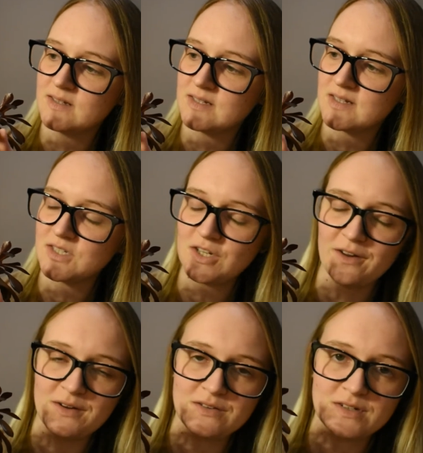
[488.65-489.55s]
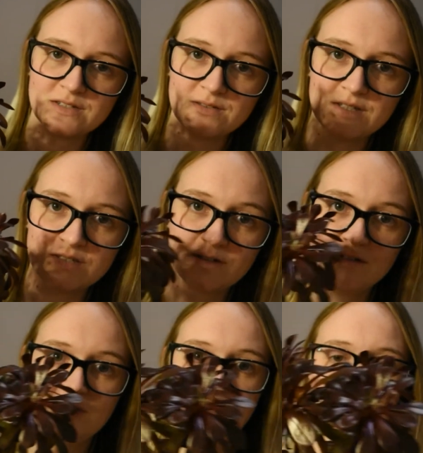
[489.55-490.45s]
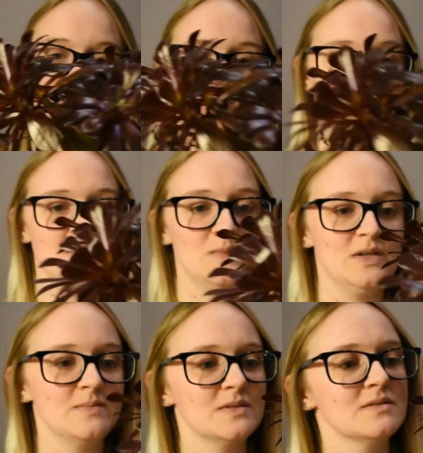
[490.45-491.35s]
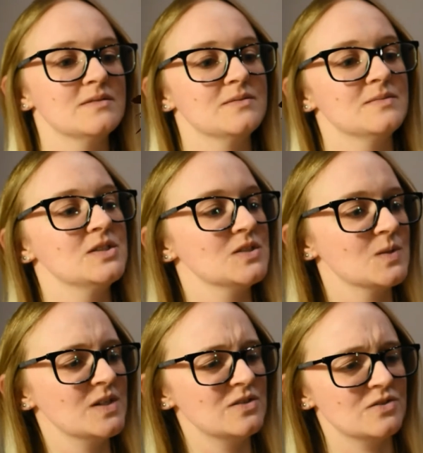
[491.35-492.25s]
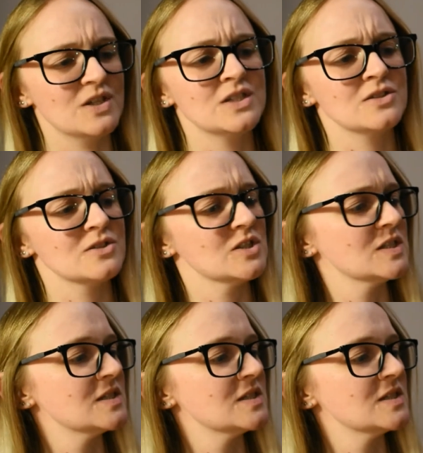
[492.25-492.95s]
He's actually only recently started going this dark purple, which is quite strange.